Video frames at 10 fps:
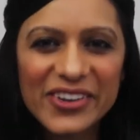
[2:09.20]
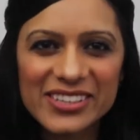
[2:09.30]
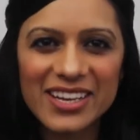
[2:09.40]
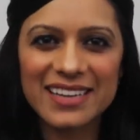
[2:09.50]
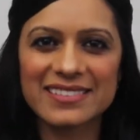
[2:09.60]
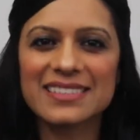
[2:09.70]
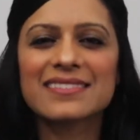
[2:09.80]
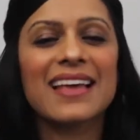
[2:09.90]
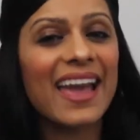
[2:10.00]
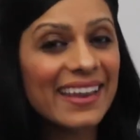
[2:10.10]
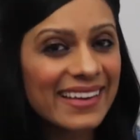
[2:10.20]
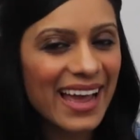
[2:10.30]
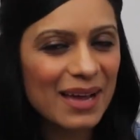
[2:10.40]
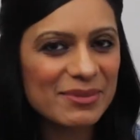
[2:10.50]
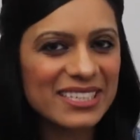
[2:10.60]
our closets and
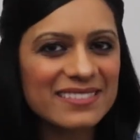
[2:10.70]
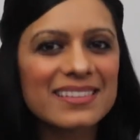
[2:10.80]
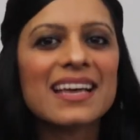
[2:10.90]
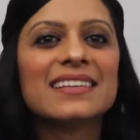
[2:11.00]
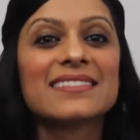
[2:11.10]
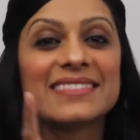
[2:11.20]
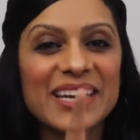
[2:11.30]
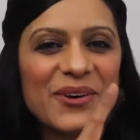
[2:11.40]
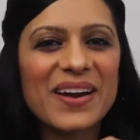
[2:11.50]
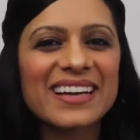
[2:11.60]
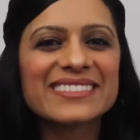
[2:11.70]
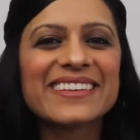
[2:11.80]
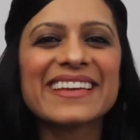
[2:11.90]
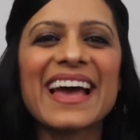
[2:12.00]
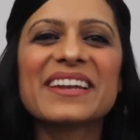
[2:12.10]
cabinets, stick around
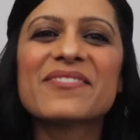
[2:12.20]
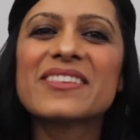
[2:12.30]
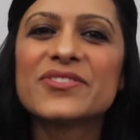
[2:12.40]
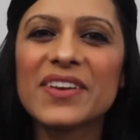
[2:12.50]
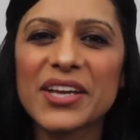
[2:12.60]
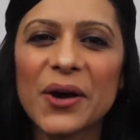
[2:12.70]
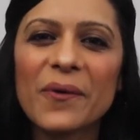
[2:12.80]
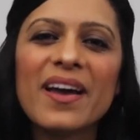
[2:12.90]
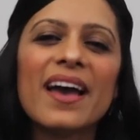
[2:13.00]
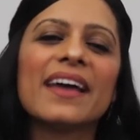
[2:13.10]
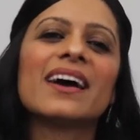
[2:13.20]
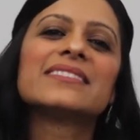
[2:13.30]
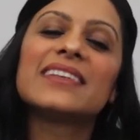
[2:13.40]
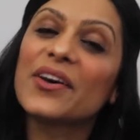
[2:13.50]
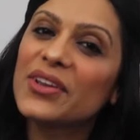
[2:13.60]
till the end of this video, and
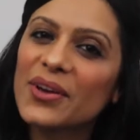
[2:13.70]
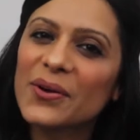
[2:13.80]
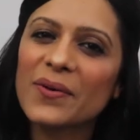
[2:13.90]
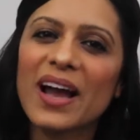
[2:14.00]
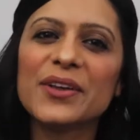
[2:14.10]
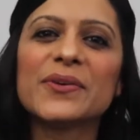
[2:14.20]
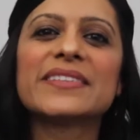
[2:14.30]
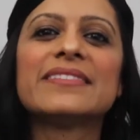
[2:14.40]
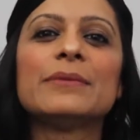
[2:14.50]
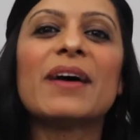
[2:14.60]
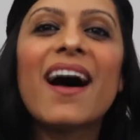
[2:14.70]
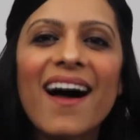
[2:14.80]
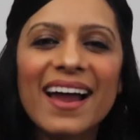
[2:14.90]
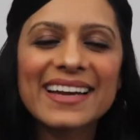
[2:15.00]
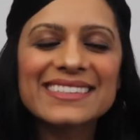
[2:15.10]
I'll tell you how you can see
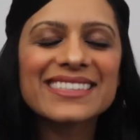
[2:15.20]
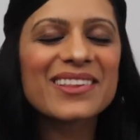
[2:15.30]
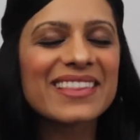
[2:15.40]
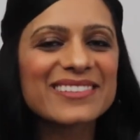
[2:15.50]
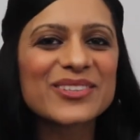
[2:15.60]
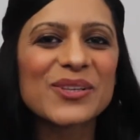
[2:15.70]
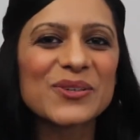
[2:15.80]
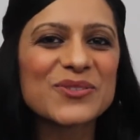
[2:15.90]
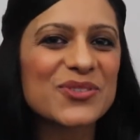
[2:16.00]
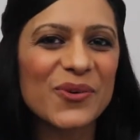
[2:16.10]
behind these closed